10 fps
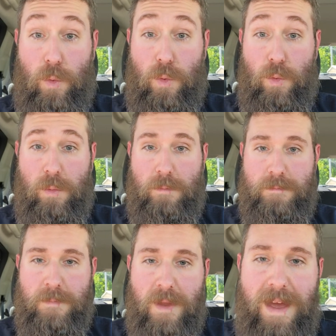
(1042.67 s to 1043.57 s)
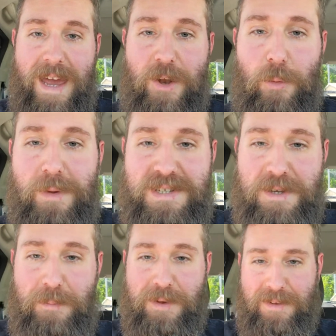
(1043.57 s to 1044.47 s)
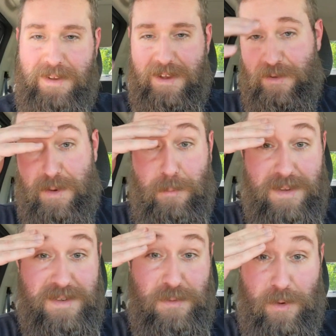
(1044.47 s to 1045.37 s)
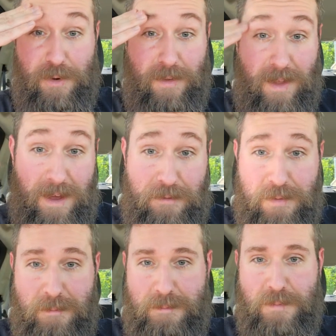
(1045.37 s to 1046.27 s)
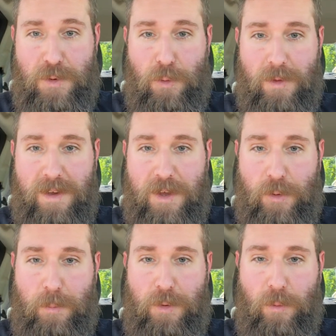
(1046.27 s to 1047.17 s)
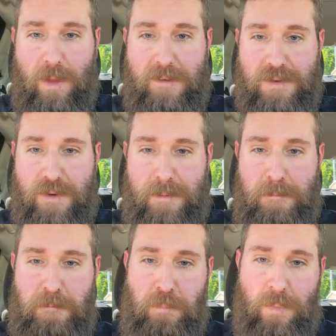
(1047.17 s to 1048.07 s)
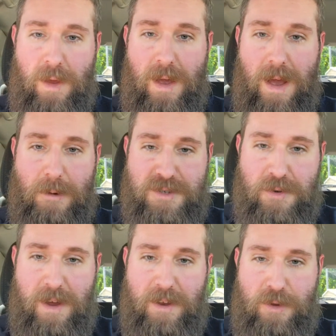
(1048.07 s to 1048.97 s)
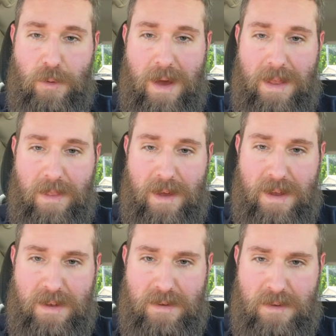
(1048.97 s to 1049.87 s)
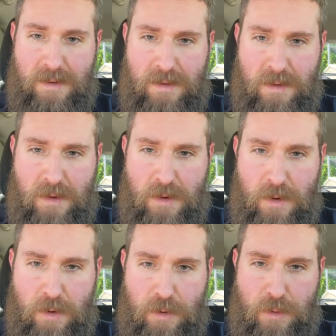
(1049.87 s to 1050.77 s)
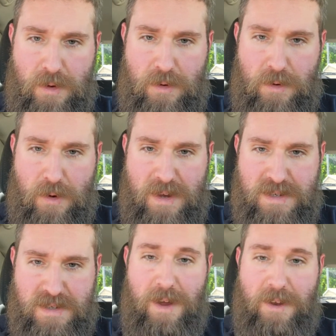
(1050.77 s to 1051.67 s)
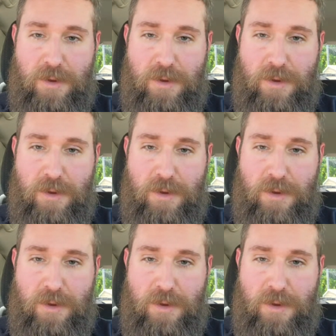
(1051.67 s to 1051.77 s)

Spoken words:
Whew. Hey, don't mess up and click buttons while you're live. You'll interrupt your own live stream. I was trying to highlight Grit and Grace's